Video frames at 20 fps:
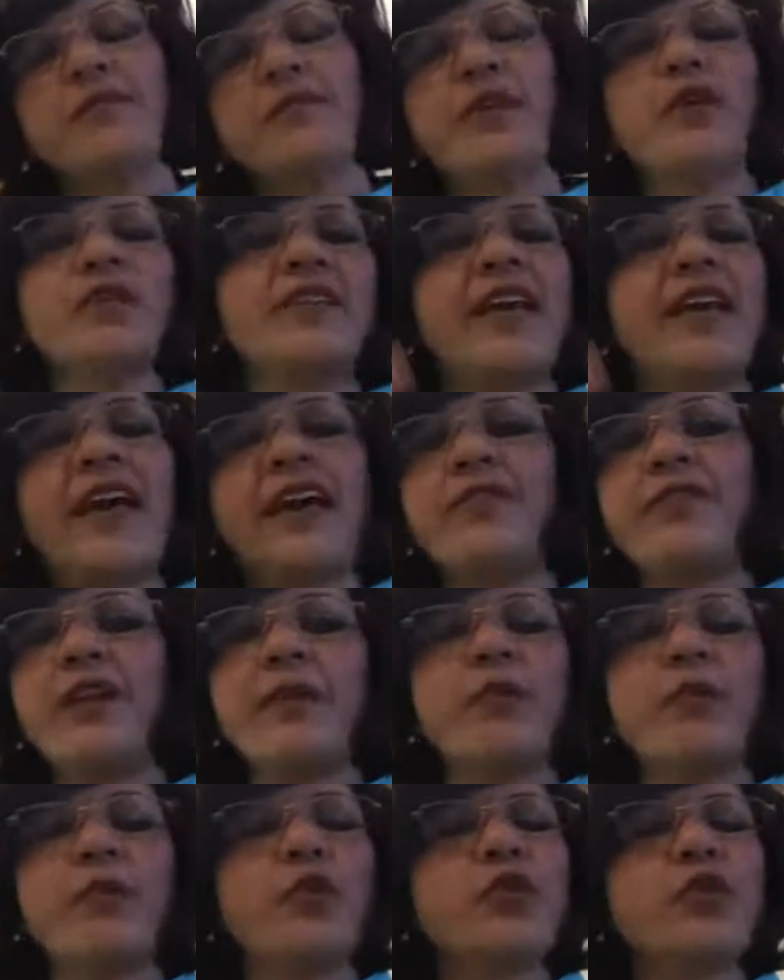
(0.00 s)
because they have their
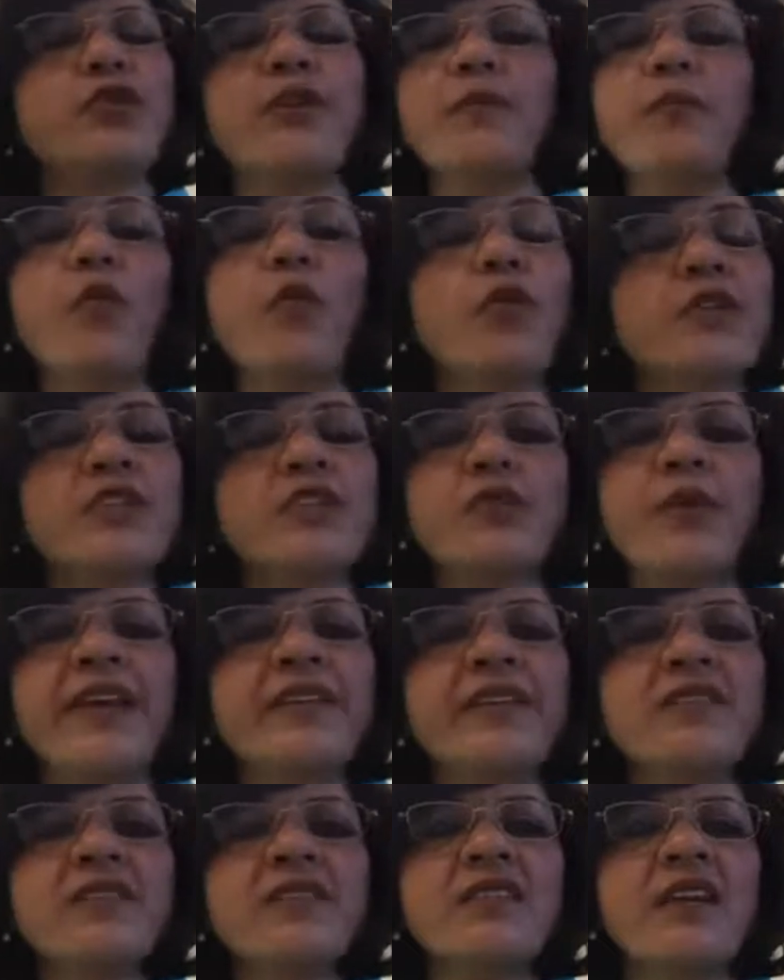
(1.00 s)
emotional mood
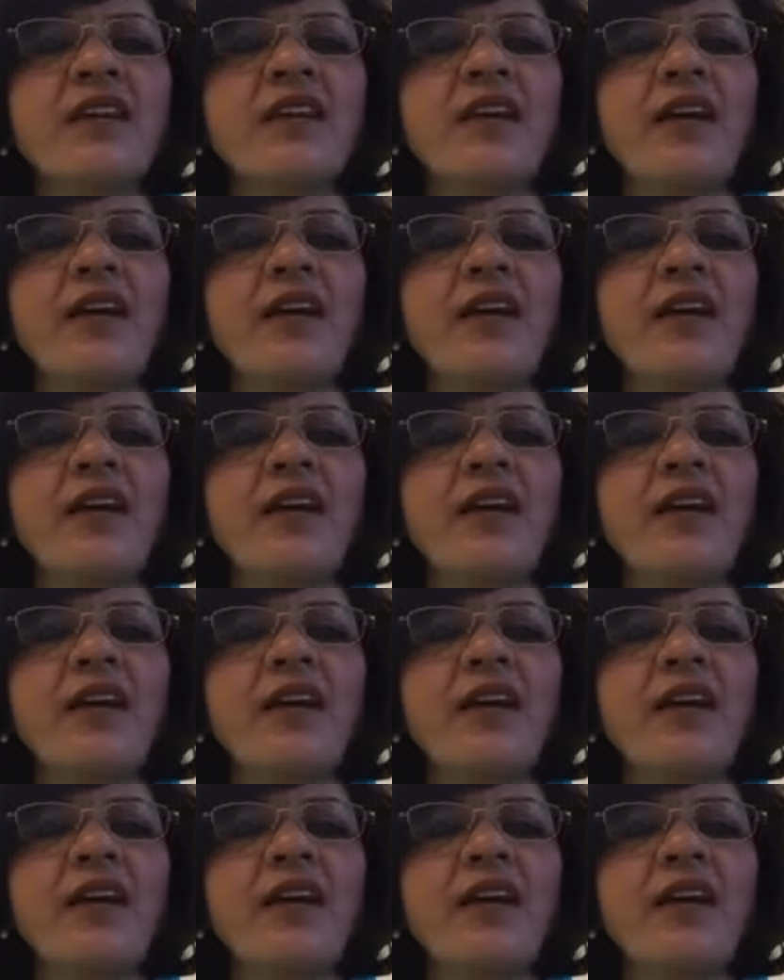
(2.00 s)
swings